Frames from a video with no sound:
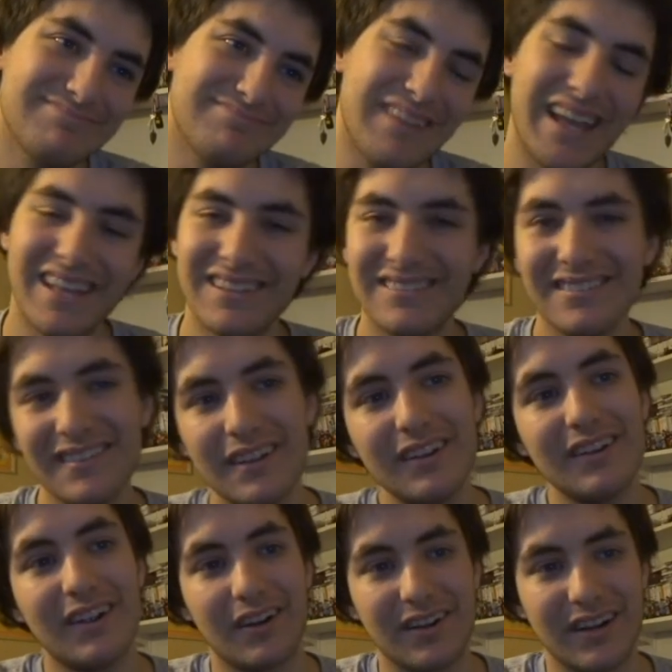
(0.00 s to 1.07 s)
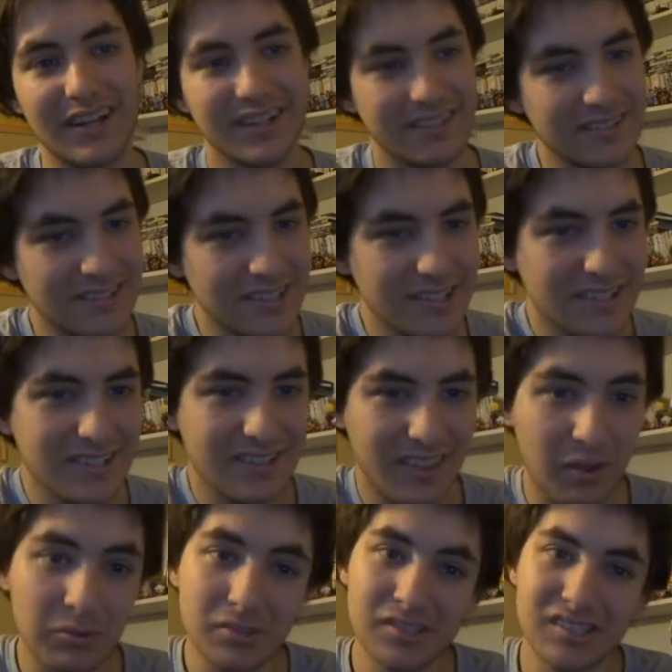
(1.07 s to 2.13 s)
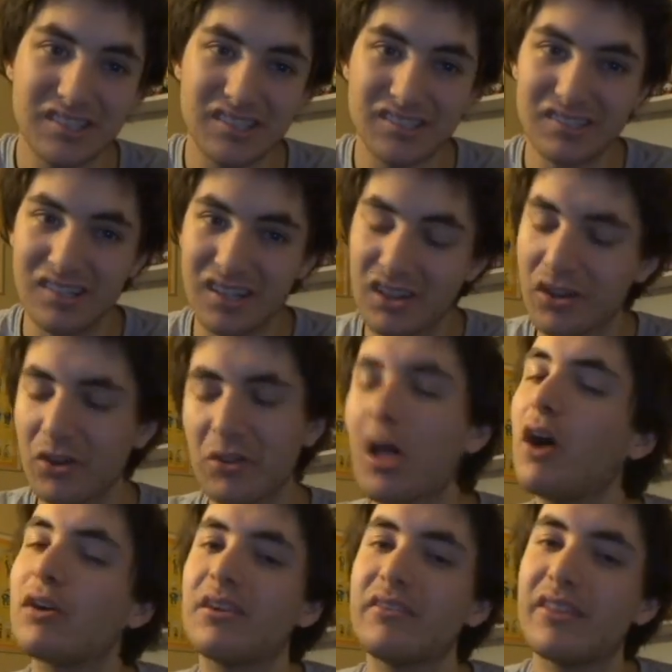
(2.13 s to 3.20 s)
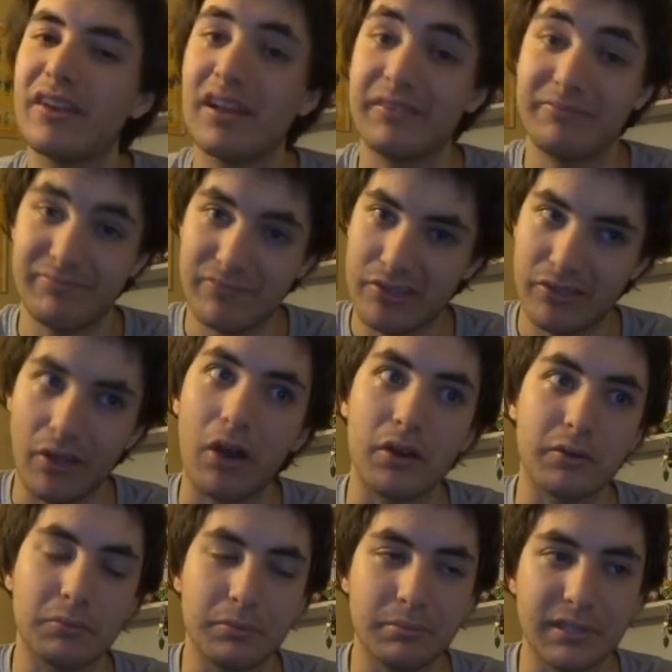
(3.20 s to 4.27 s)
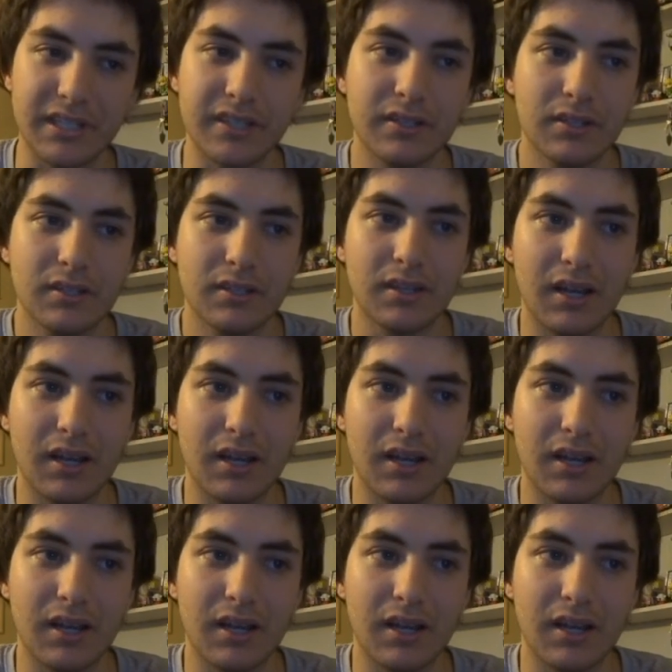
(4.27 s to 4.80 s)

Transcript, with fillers: Man, alright. That was a little longer than I thought it would be.